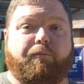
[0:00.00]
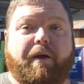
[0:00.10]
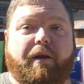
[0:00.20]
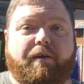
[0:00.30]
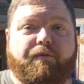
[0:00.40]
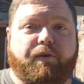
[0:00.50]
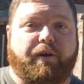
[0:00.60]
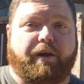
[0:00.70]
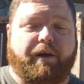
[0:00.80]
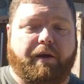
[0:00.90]
about it for
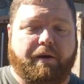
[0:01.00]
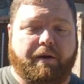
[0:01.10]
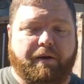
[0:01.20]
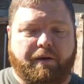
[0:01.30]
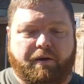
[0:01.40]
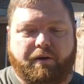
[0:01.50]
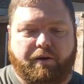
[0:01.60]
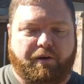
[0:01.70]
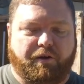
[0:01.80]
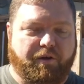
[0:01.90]
today.
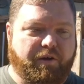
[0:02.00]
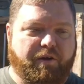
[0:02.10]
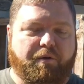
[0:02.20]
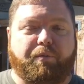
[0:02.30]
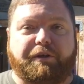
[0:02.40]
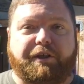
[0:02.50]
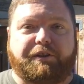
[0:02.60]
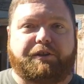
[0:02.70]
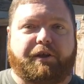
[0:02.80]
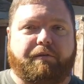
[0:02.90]
Appreciate you
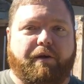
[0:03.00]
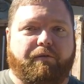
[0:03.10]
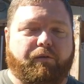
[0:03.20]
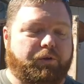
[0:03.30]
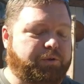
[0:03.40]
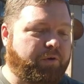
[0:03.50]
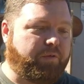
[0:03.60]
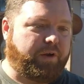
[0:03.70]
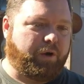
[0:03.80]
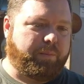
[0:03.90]
sticking around with a little short
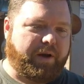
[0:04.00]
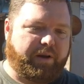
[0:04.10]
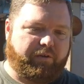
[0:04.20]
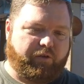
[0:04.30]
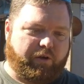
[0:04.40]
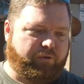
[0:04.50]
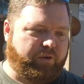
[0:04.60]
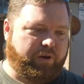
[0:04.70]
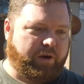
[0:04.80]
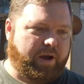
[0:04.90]
video about the exhaust
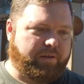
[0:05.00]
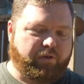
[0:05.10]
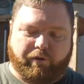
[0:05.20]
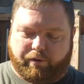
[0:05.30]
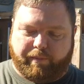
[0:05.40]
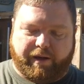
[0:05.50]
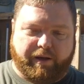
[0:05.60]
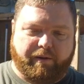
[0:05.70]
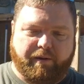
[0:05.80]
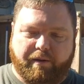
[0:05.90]
there. I hadn't talked about
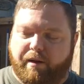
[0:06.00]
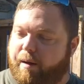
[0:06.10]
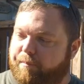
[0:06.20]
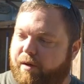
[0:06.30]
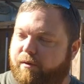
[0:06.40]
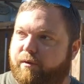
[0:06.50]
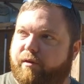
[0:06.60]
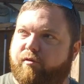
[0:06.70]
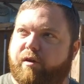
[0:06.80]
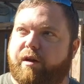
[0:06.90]
it. I'm not going to
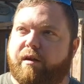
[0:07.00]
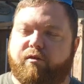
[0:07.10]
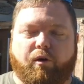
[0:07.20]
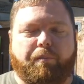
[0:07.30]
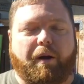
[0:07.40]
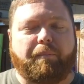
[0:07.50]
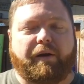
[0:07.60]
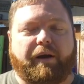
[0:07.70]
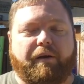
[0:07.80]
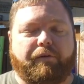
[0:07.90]
extend that tailpipe
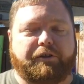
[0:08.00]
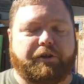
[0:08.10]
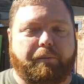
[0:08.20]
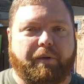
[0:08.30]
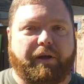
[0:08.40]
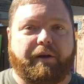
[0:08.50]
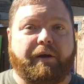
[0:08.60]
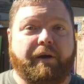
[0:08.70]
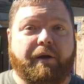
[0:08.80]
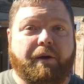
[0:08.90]
like I originally planned.
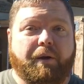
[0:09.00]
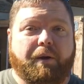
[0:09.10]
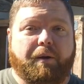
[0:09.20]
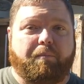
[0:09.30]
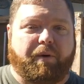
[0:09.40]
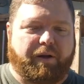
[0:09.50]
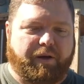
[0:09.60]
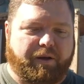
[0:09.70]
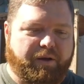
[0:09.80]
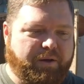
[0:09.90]

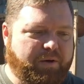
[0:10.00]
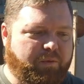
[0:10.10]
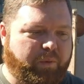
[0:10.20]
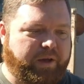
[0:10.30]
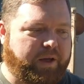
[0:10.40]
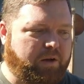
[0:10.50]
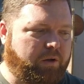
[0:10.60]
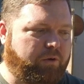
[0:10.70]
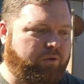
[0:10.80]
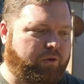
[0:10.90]
But we're getting
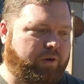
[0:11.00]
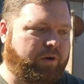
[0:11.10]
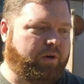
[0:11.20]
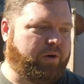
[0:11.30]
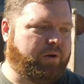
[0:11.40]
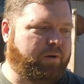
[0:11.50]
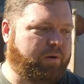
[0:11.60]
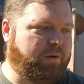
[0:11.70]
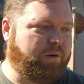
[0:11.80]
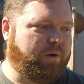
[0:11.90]
closer to
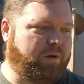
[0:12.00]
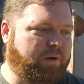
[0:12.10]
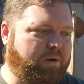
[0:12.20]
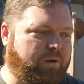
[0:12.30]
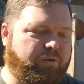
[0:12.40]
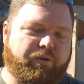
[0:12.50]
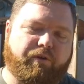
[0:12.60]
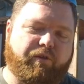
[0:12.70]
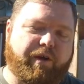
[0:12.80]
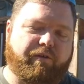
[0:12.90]

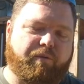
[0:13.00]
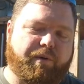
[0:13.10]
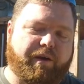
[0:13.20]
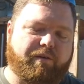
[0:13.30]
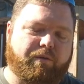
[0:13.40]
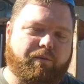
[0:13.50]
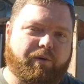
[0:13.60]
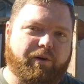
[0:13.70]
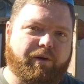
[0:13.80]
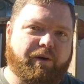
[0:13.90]
staying some nights on the
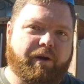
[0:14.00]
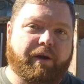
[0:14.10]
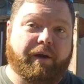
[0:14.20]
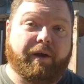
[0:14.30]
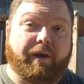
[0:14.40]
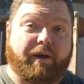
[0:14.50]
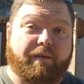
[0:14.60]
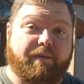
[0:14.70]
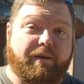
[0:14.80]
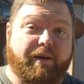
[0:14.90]
water. I'll
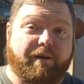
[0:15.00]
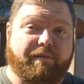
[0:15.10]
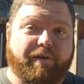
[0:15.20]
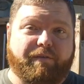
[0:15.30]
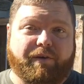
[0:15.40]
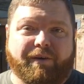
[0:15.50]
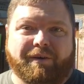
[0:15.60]
see you down the river.